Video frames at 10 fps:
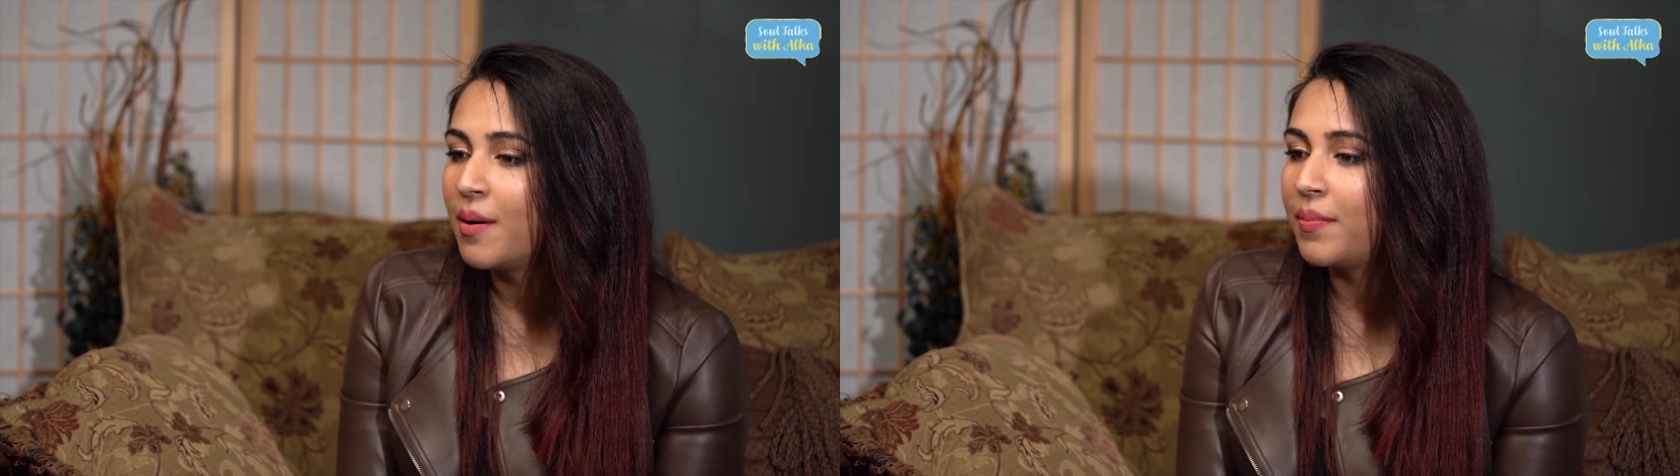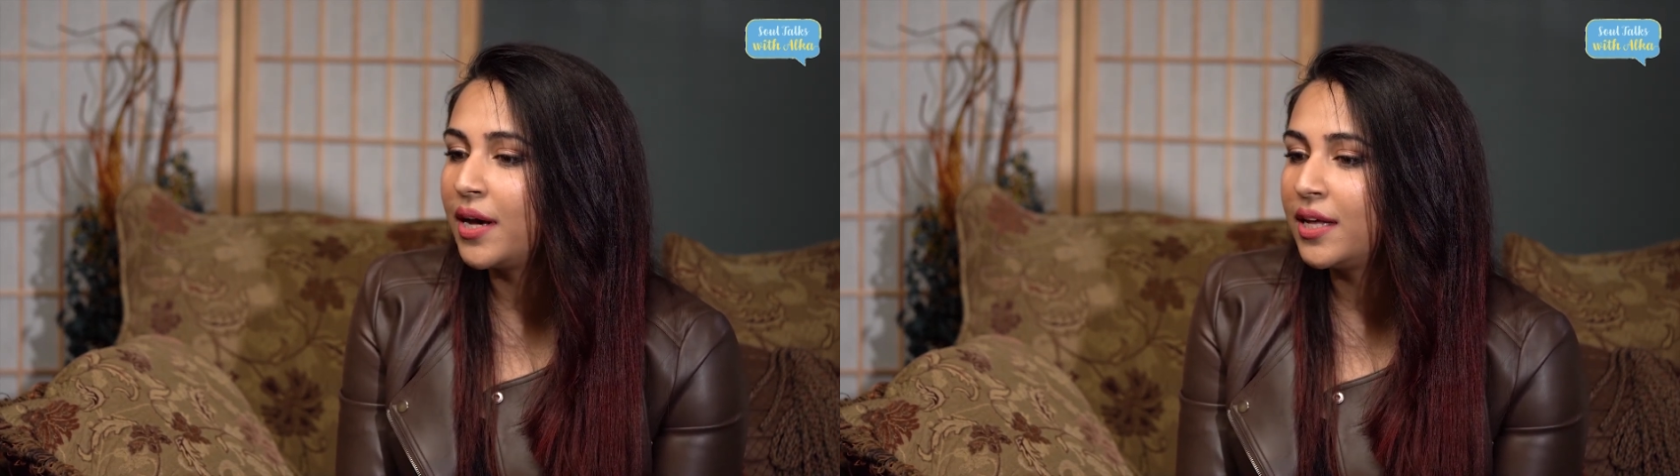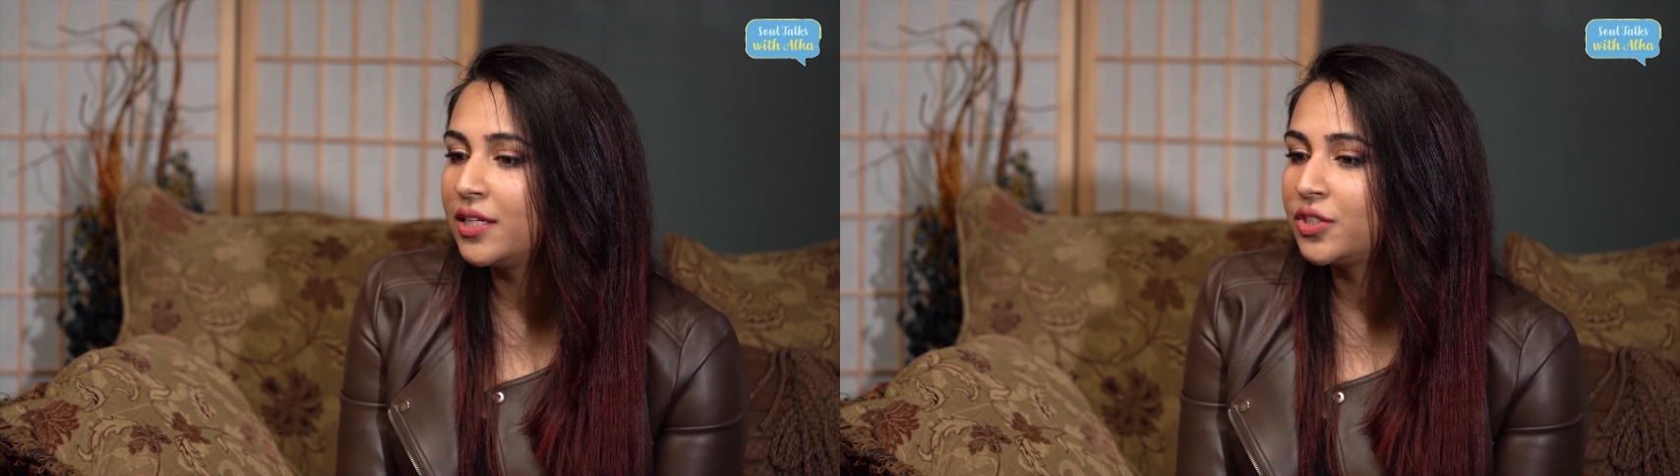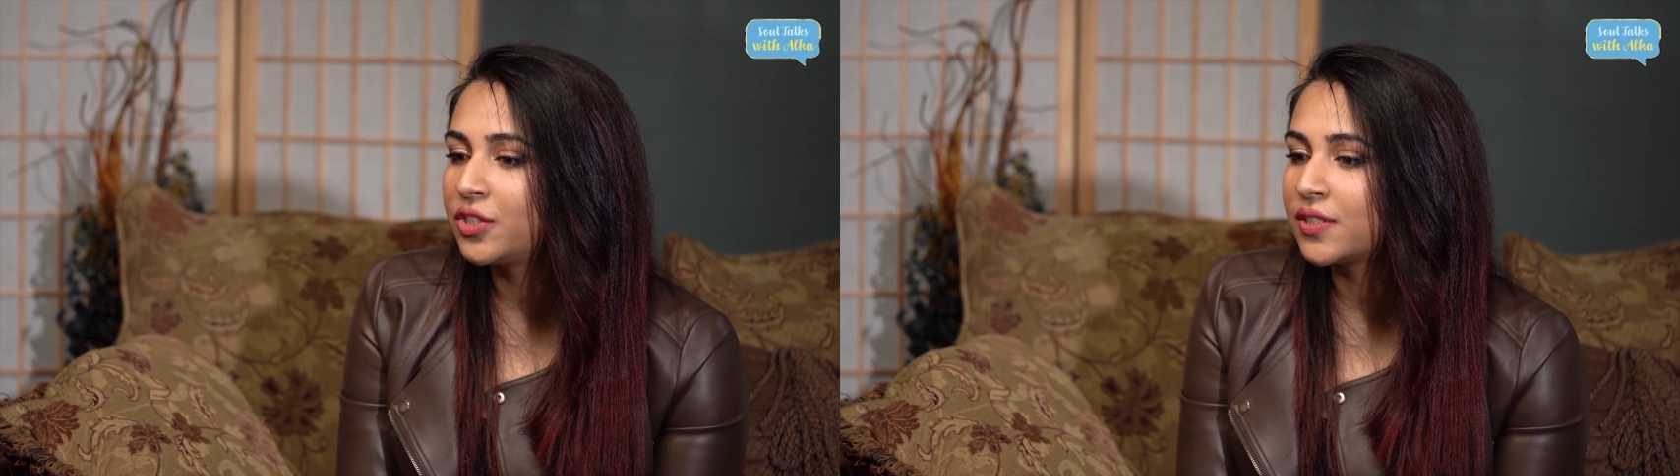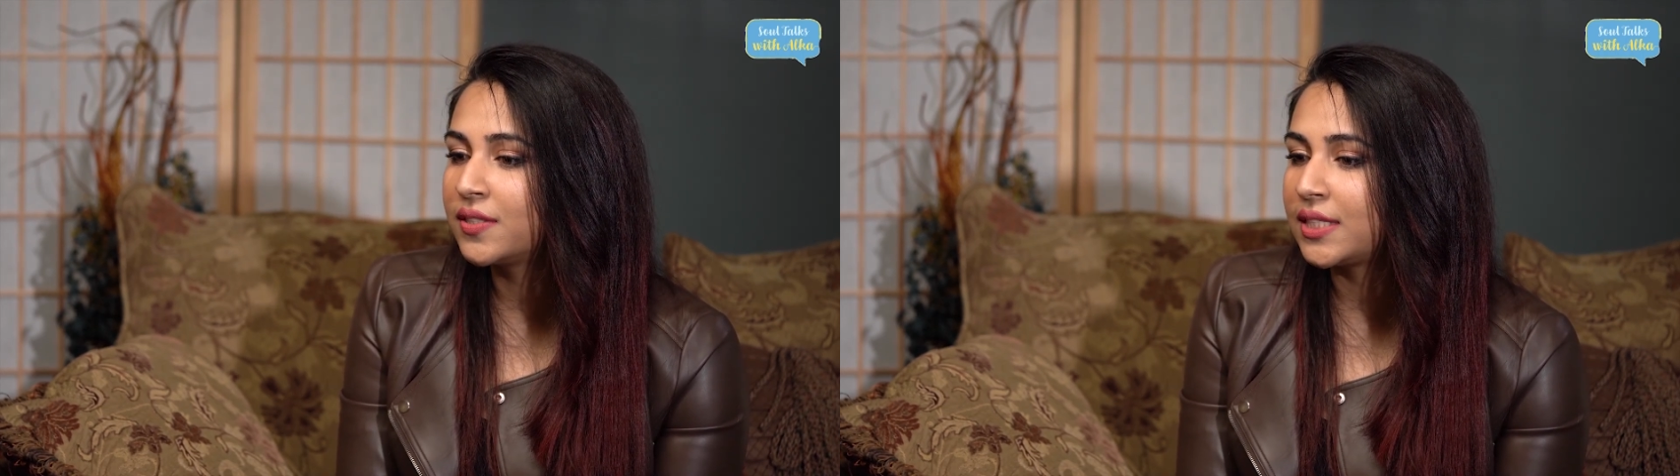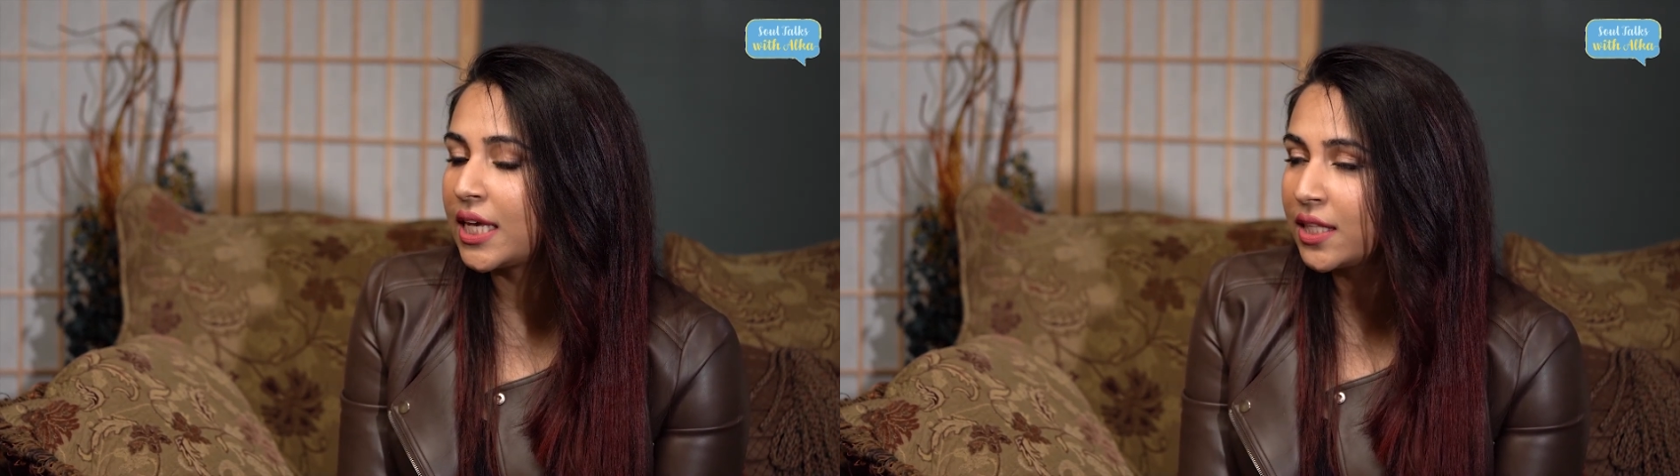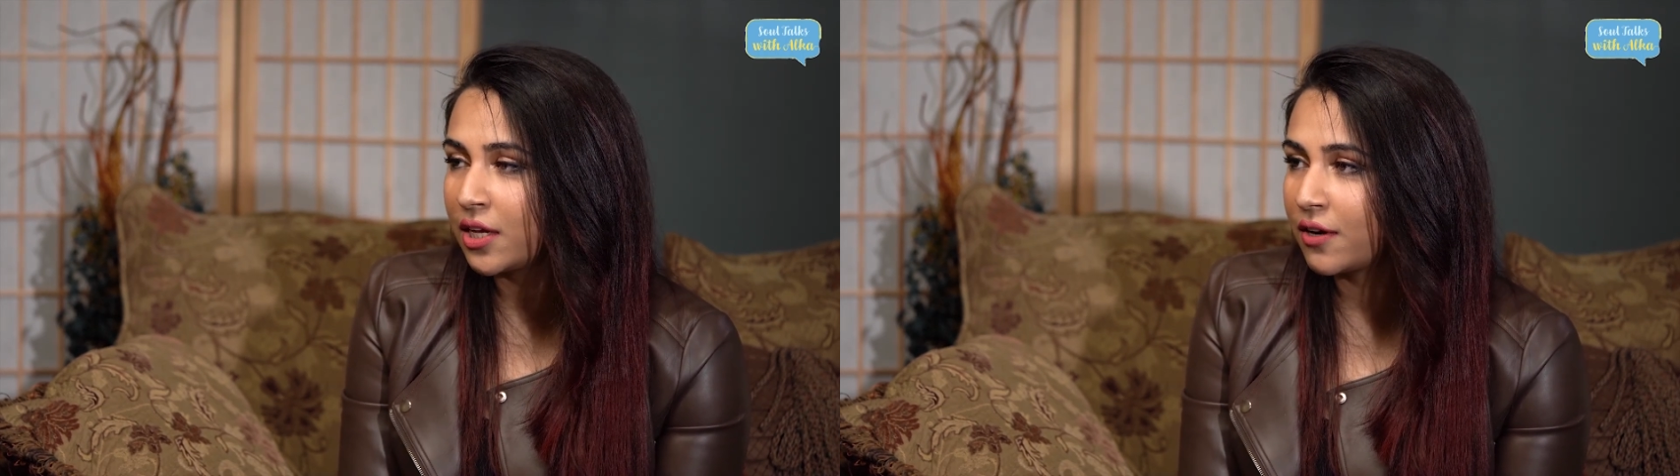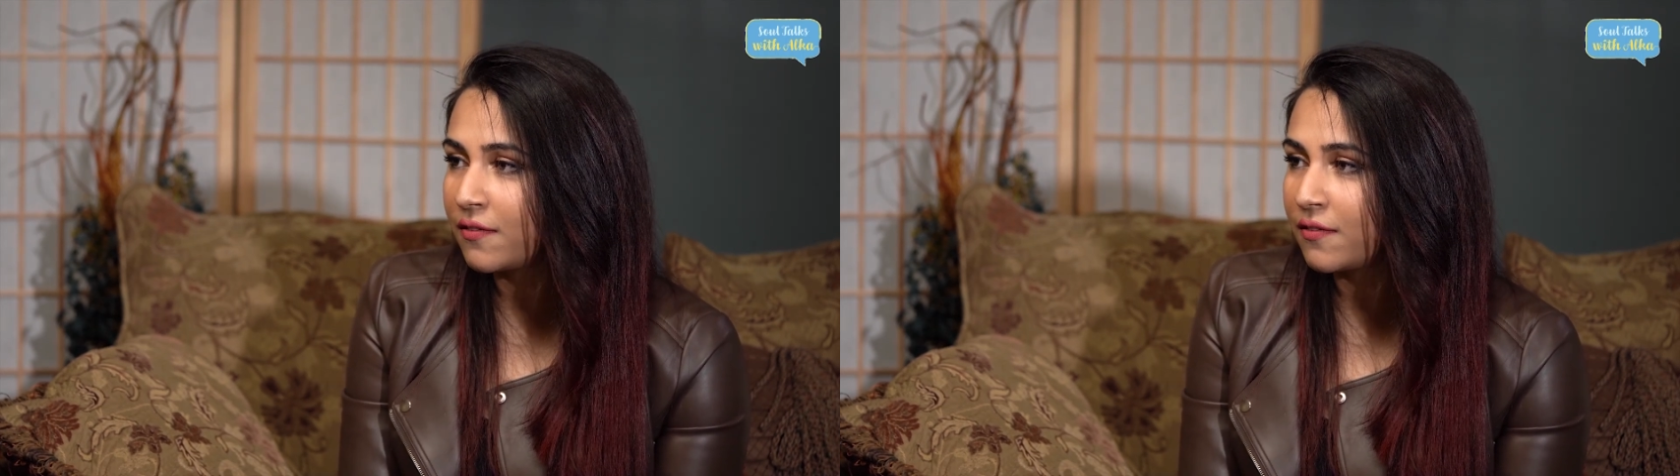But just seeing their